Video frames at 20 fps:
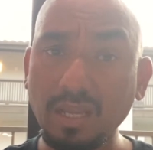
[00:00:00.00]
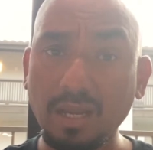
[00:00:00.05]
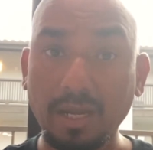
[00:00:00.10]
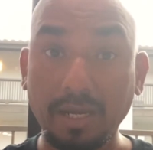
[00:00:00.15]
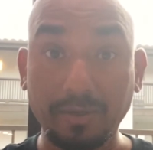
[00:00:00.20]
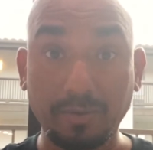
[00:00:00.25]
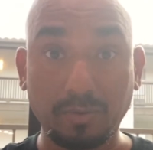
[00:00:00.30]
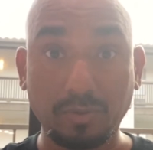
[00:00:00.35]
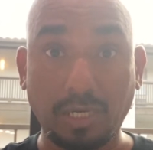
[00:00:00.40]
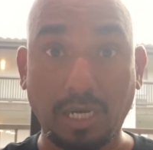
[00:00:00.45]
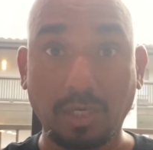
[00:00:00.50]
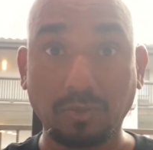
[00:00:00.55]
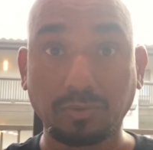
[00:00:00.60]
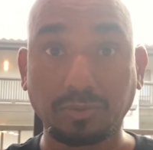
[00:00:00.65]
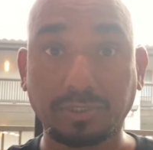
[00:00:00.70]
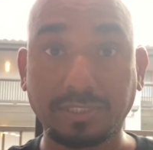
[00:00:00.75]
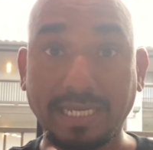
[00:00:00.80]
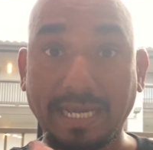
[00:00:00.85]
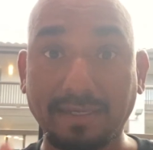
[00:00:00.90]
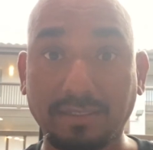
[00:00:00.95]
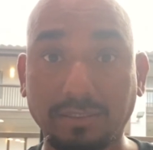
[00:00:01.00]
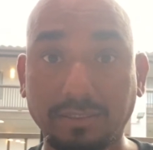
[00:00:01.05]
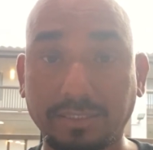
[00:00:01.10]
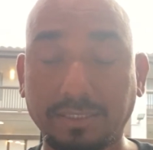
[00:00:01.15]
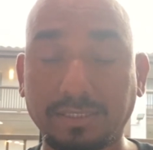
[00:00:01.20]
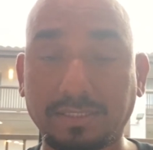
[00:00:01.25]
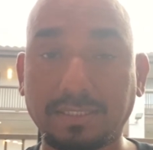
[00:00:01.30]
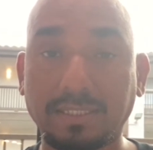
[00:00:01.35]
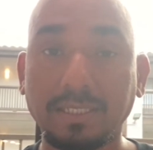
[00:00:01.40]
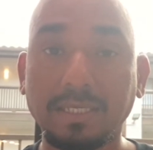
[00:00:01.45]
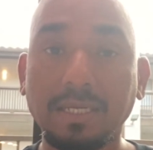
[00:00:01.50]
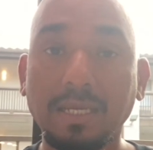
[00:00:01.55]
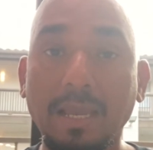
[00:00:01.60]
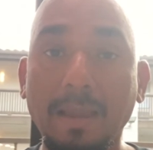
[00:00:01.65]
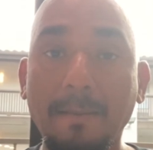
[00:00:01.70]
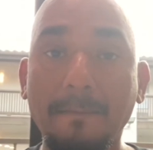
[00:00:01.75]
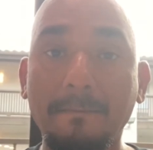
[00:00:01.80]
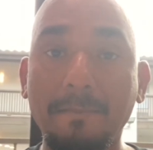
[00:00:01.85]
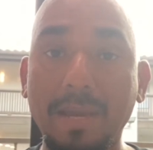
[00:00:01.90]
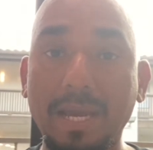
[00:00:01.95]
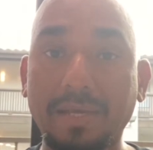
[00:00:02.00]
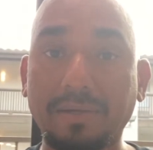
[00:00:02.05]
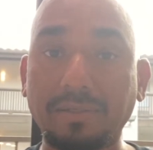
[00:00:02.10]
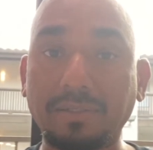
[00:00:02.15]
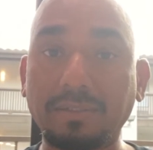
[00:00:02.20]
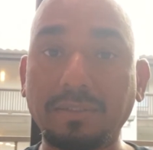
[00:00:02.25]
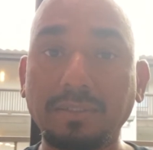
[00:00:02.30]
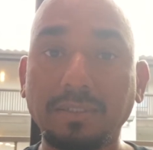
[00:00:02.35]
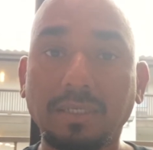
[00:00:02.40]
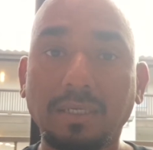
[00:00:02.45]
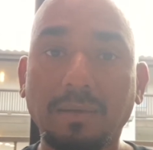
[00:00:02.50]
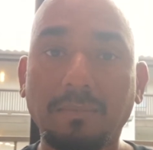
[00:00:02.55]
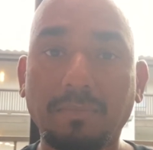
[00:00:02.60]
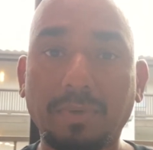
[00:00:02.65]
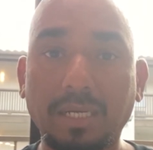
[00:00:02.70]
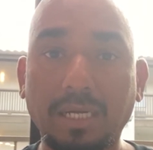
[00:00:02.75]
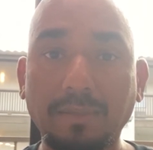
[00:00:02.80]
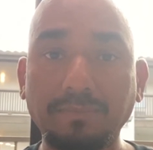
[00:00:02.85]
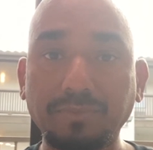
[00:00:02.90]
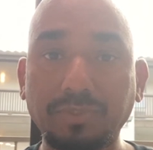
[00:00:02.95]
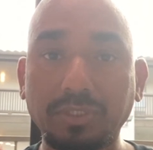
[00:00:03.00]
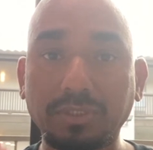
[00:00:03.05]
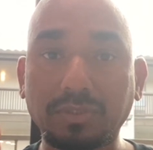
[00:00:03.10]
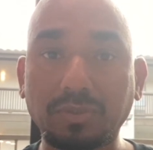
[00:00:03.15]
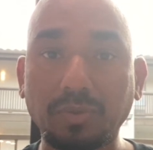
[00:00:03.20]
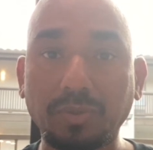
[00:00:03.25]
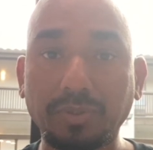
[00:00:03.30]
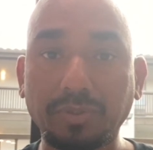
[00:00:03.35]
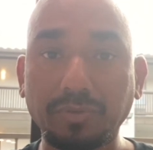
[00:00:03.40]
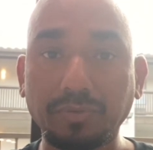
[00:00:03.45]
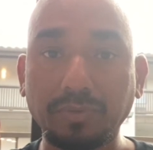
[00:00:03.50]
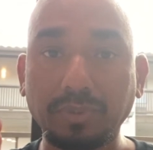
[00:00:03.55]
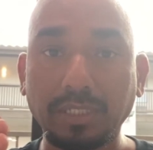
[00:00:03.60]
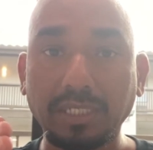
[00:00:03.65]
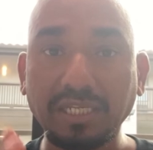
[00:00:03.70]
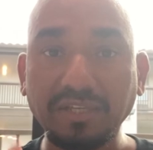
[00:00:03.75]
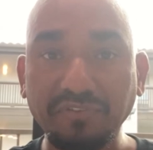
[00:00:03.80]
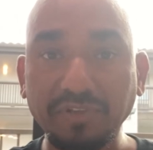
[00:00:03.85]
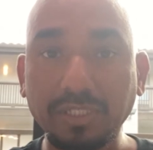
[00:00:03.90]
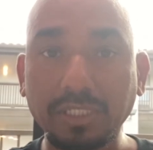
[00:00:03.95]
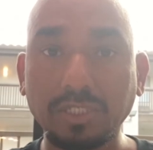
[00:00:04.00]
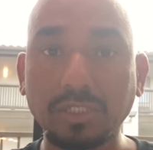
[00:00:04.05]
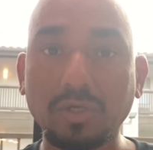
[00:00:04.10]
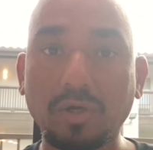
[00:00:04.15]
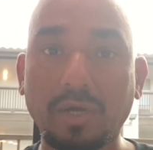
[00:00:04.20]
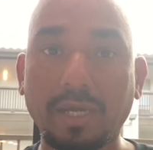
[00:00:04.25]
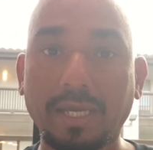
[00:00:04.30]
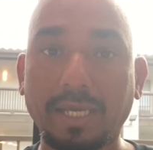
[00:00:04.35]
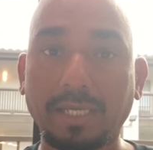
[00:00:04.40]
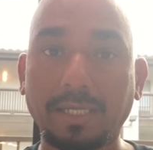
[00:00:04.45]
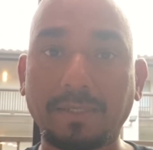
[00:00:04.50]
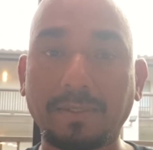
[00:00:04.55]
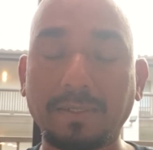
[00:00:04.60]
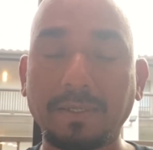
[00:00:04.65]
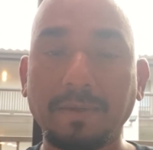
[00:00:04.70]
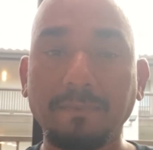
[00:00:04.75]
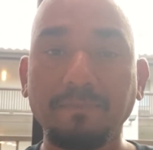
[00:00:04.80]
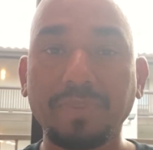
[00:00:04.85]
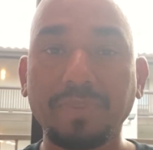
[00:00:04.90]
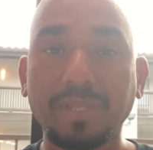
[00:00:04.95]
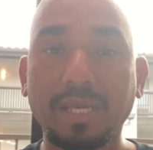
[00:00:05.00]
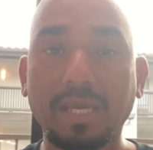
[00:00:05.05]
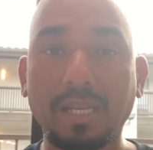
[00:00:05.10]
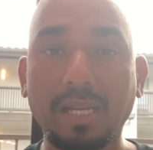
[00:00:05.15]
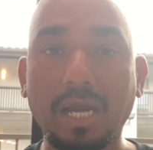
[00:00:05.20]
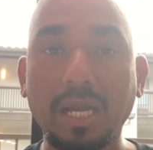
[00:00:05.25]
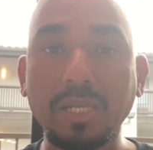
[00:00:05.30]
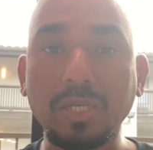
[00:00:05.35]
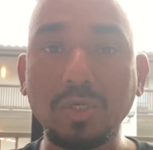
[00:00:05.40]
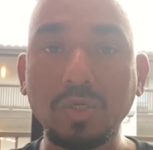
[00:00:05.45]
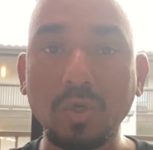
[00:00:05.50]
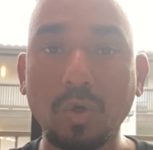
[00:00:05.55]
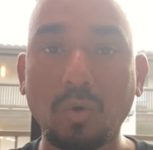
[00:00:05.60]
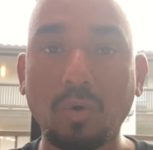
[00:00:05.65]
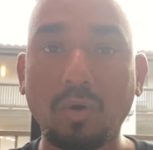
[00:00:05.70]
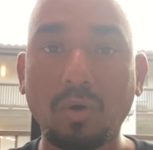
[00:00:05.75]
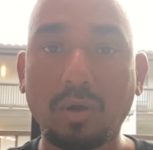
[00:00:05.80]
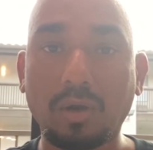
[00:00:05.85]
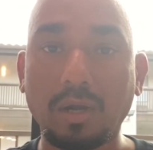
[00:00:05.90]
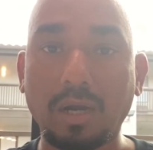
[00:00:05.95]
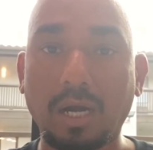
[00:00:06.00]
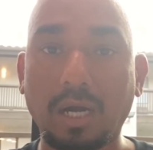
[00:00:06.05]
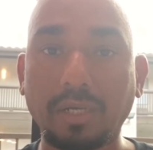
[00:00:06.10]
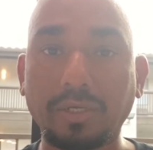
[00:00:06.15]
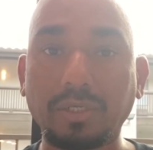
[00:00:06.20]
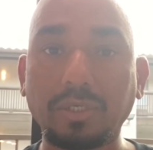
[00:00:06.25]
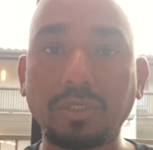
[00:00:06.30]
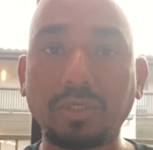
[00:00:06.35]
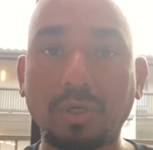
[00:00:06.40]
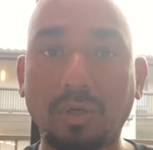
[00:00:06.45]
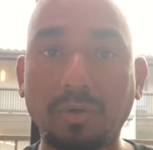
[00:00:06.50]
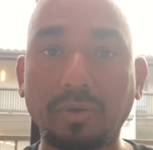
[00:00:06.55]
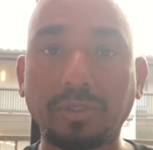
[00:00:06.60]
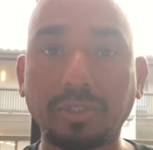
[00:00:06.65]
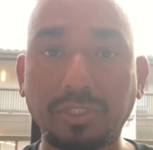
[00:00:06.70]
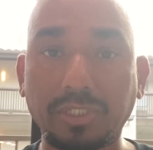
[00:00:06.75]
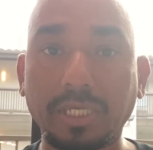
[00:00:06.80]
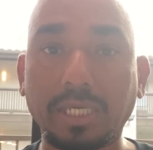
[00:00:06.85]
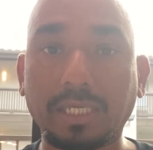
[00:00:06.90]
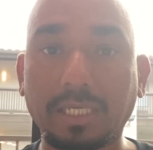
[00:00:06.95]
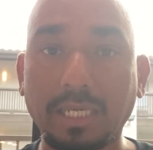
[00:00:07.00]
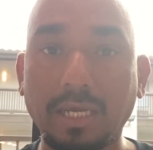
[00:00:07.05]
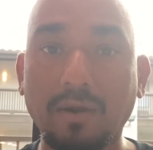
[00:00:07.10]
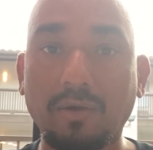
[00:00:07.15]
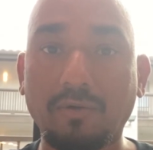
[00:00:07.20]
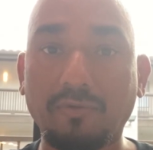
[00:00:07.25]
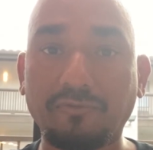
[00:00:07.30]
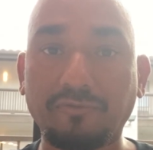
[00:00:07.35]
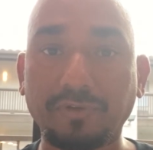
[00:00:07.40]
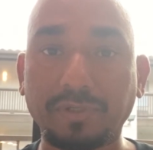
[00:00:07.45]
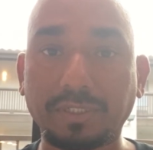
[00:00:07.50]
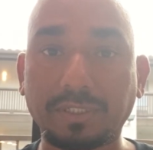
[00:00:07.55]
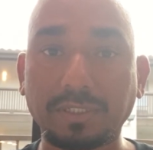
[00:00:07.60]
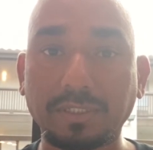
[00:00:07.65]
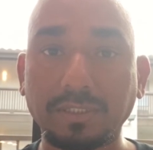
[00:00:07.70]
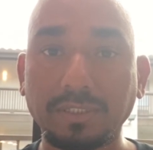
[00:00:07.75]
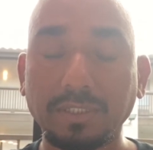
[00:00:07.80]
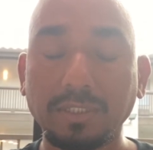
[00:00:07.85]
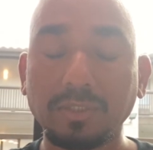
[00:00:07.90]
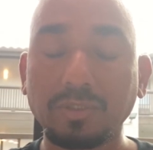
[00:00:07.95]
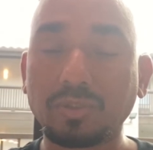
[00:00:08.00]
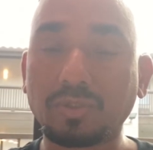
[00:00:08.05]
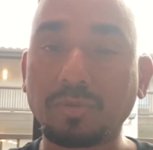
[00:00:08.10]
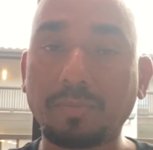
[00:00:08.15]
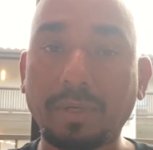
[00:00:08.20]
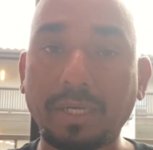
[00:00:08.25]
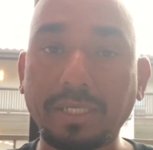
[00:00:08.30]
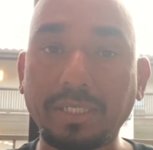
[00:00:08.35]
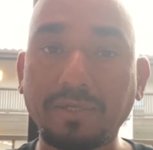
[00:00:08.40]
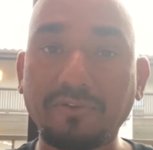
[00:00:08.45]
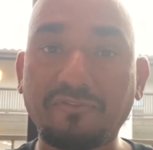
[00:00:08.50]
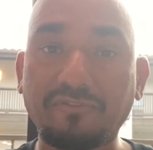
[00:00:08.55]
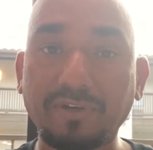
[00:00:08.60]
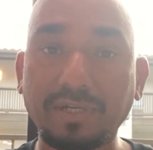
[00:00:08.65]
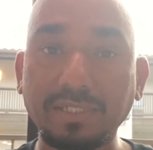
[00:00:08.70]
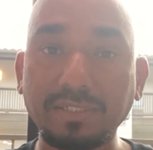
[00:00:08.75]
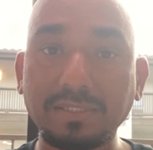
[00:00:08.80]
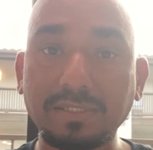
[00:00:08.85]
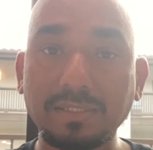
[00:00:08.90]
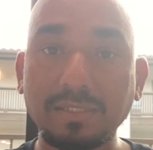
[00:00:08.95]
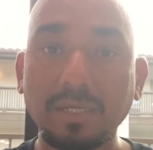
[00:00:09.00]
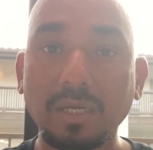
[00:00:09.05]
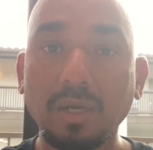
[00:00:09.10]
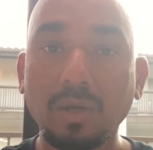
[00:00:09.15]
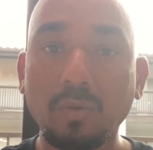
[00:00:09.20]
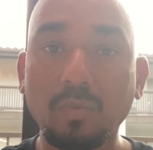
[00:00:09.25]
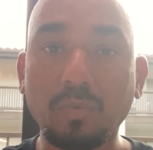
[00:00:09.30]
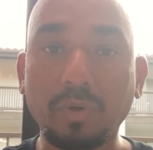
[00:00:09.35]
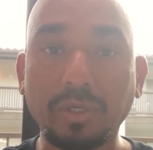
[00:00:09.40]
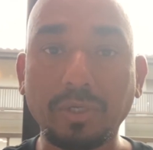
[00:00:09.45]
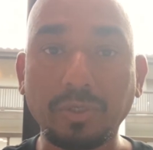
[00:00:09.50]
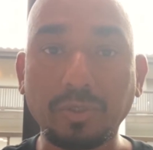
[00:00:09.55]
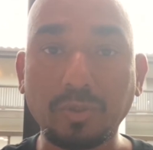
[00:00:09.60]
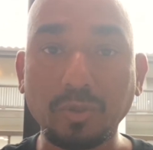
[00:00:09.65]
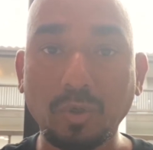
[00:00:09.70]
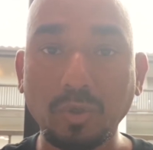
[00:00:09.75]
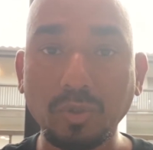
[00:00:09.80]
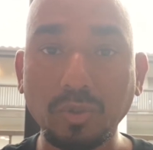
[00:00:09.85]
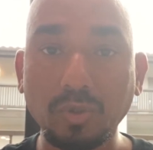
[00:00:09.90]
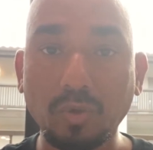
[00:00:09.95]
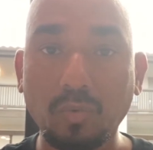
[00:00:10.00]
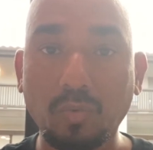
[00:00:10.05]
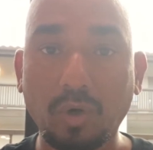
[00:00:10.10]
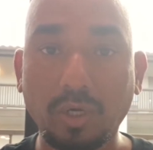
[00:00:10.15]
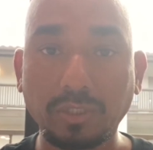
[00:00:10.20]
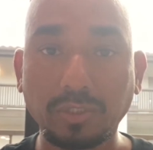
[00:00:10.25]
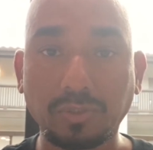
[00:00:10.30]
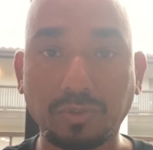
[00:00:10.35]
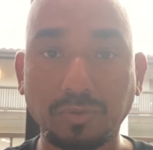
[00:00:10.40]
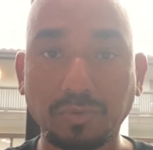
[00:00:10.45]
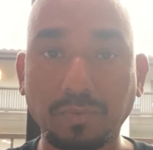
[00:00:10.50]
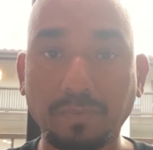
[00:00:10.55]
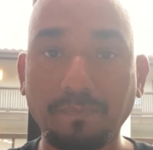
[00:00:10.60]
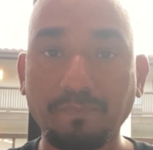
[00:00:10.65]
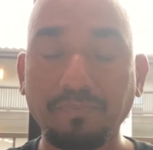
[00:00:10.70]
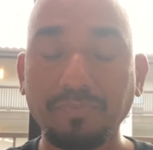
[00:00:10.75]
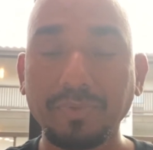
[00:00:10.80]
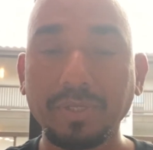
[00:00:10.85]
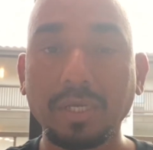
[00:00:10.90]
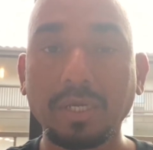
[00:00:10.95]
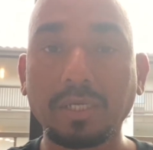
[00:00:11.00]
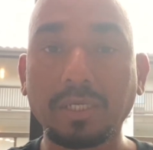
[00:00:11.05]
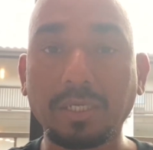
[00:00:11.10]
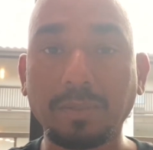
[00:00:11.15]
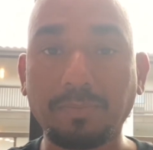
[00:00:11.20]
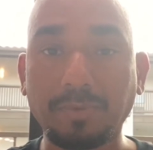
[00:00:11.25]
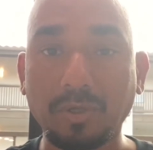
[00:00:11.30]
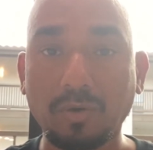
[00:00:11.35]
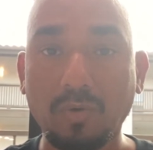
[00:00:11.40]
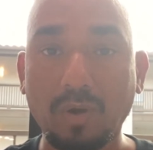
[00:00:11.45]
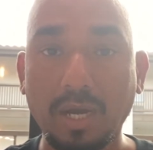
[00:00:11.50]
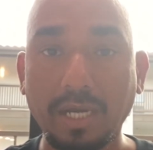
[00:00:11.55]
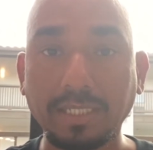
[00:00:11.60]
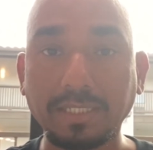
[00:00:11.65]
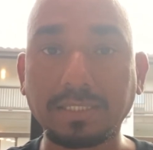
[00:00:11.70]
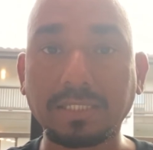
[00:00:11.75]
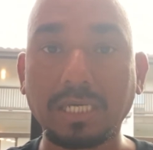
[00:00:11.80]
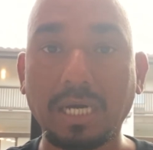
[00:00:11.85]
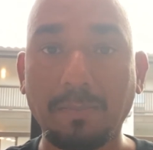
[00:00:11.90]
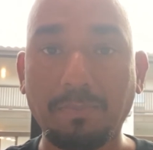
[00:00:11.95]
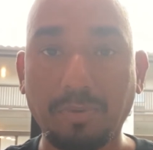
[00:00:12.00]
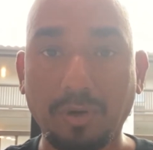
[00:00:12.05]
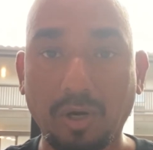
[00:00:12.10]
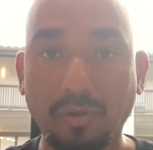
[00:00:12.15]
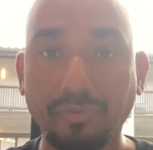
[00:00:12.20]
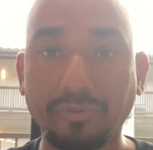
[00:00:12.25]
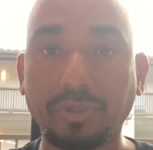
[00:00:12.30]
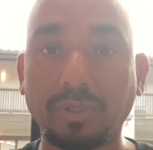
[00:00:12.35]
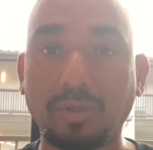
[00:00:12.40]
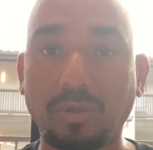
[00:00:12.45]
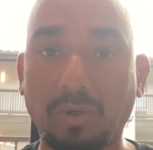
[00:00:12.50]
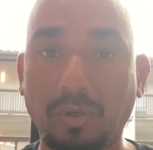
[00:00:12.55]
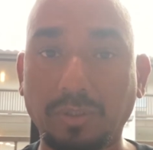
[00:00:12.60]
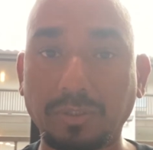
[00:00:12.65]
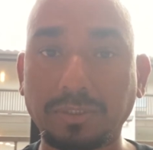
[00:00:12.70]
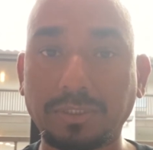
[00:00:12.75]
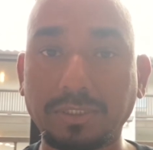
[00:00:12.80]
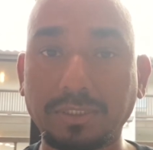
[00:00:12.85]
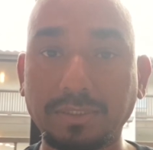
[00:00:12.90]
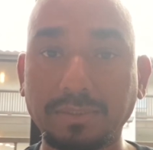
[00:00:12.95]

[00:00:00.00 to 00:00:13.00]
I don't know how to tackle this matter but I'm just going to leave it in your hand and I know, oh God, you're going to take care of it. So, my dear friends, when you don't know what to do, keep your eyes upon the Lord.